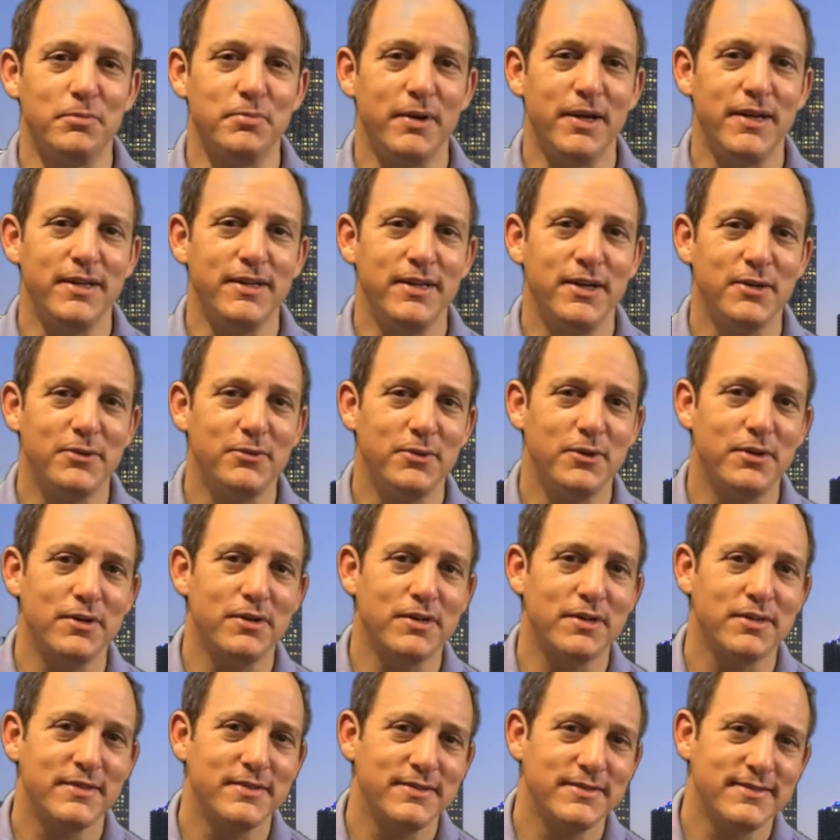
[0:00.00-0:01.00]
Pain
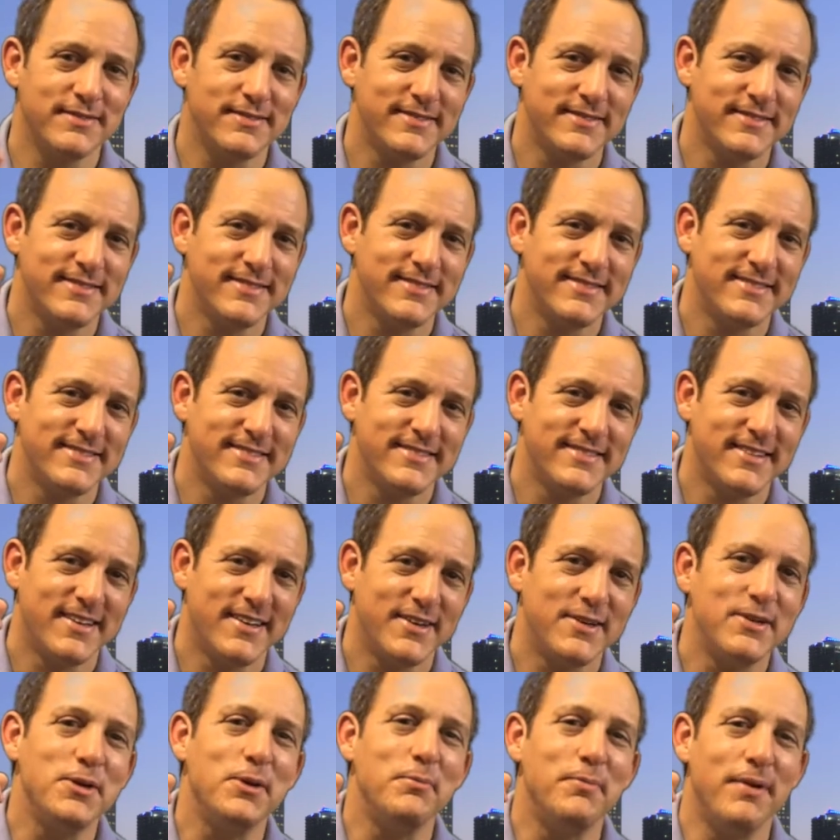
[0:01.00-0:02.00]
Network.
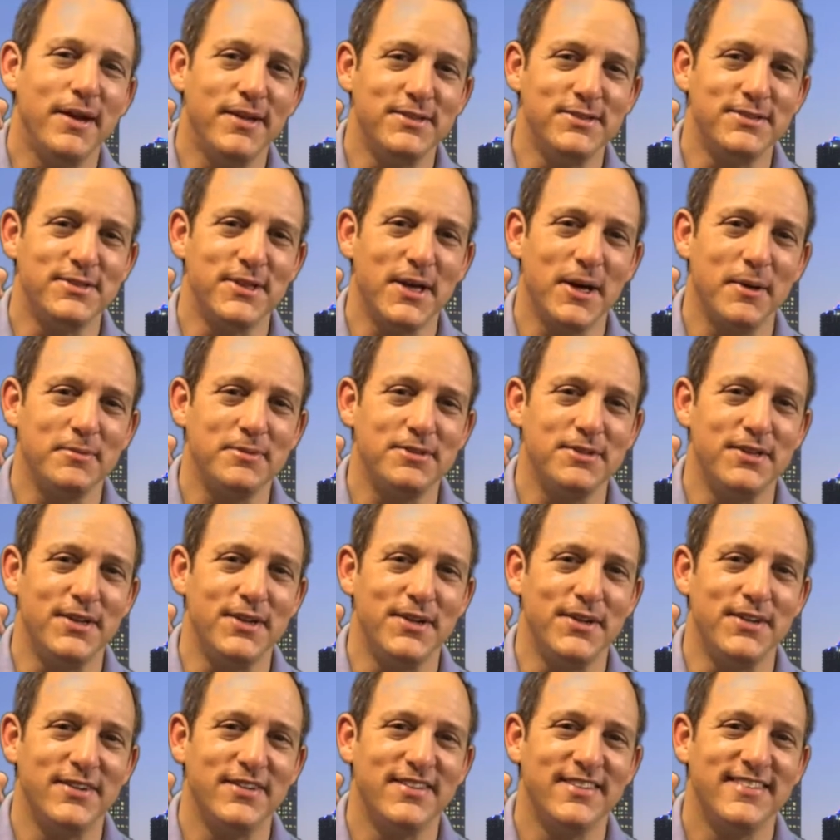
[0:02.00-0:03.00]
Your pain stops
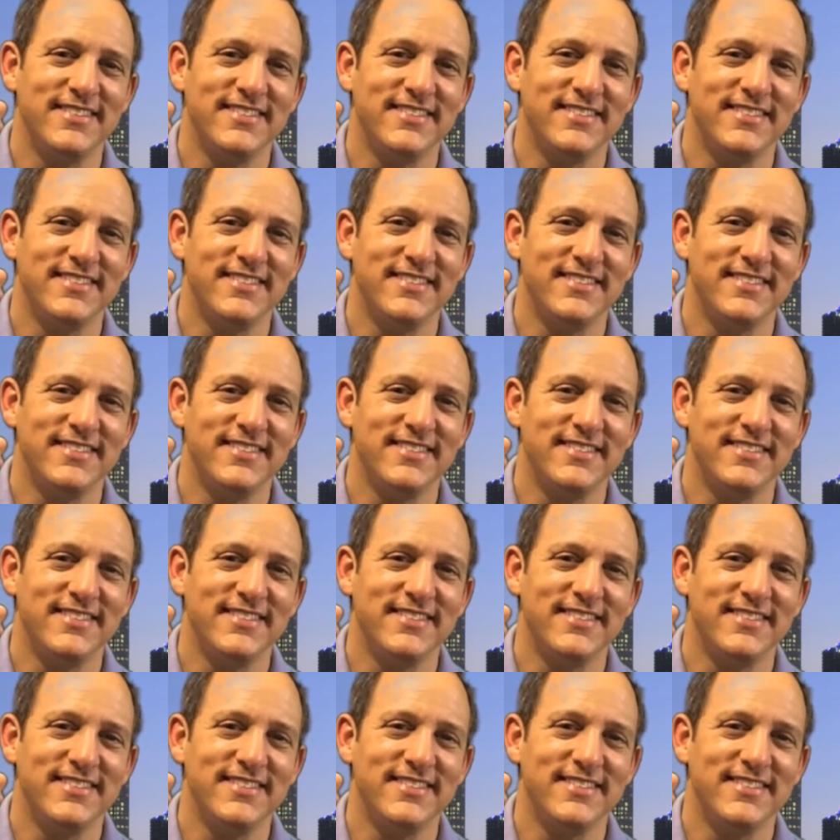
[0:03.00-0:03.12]
here.